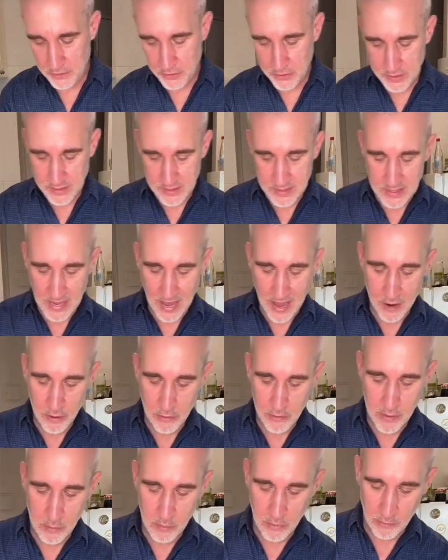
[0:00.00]
just scatter
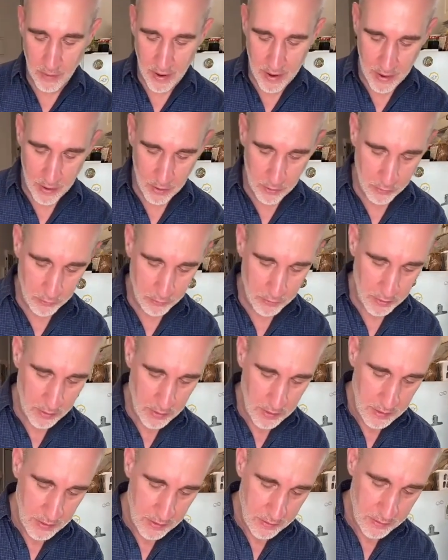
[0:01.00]
them around
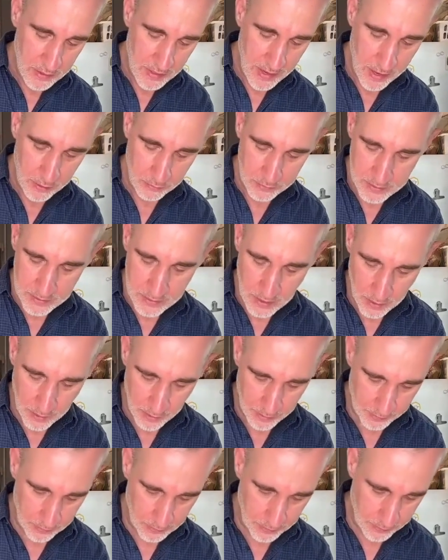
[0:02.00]
the
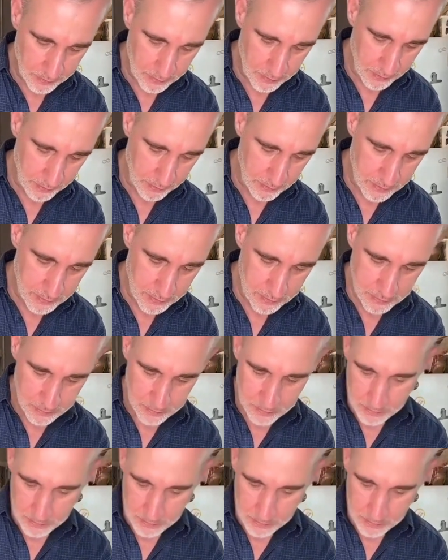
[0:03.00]
outside like this.